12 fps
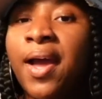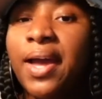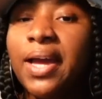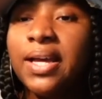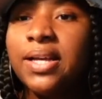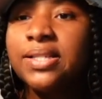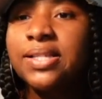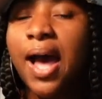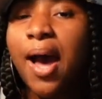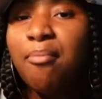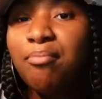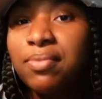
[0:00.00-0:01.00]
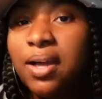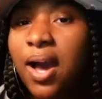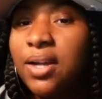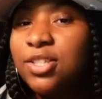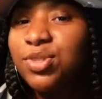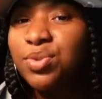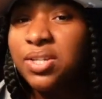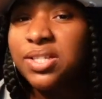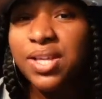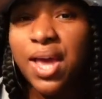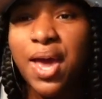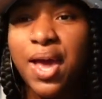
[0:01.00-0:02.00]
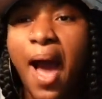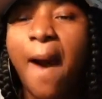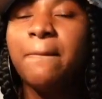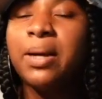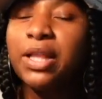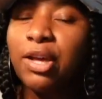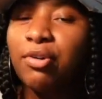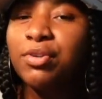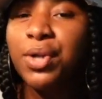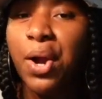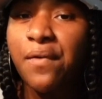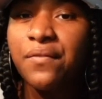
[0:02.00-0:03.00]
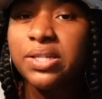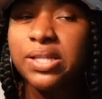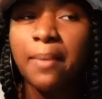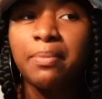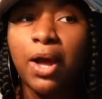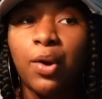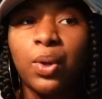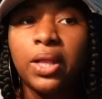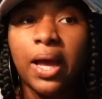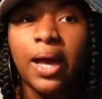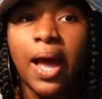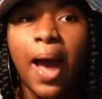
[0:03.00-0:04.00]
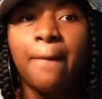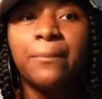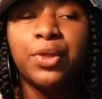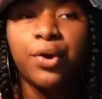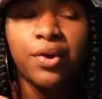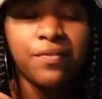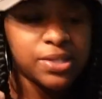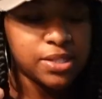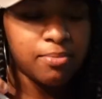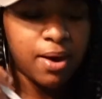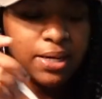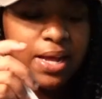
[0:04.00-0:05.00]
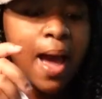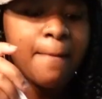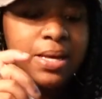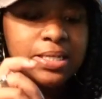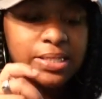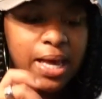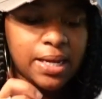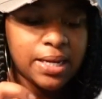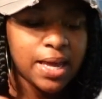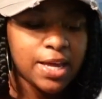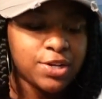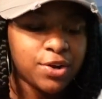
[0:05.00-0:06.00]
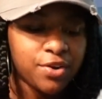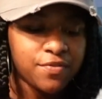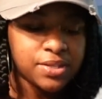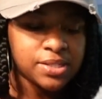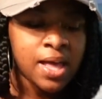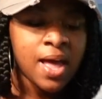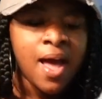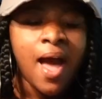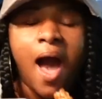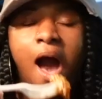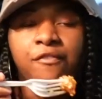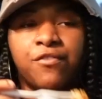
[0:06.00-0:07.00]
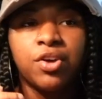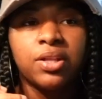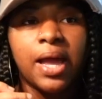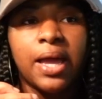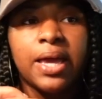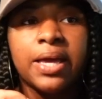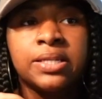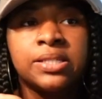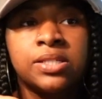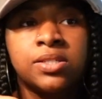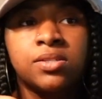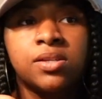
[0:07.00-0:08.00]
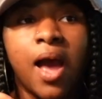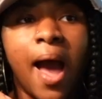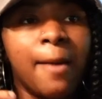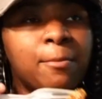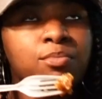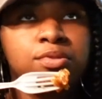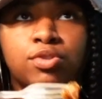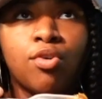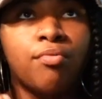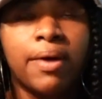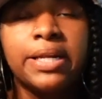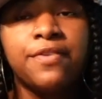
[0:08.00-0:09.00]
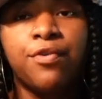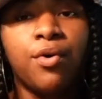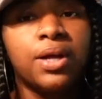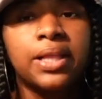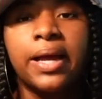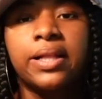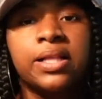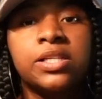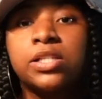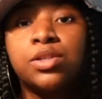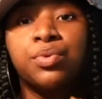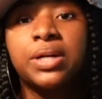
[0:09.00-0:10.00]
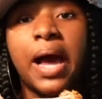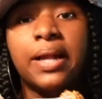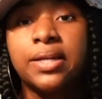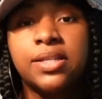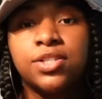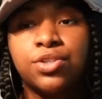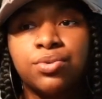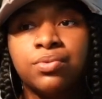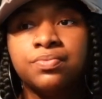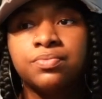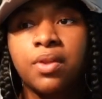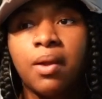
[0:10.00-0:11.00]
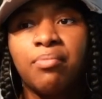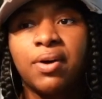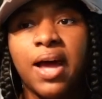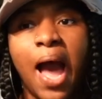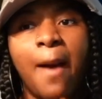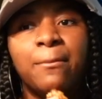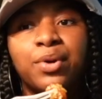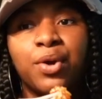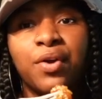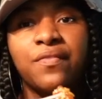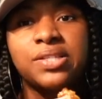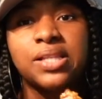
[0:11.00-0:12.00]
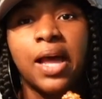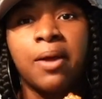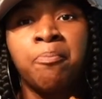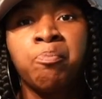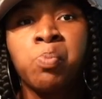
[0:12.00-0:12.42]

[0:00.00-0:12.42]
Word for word: is I'm kind of sort of scared. I'm a little nervous. I'm not gonna lie. I'm nervous about it. I'm excited and nervous. I feel like I'm so ready for it. Like, this is what I need to do. But I'm nervous. Like,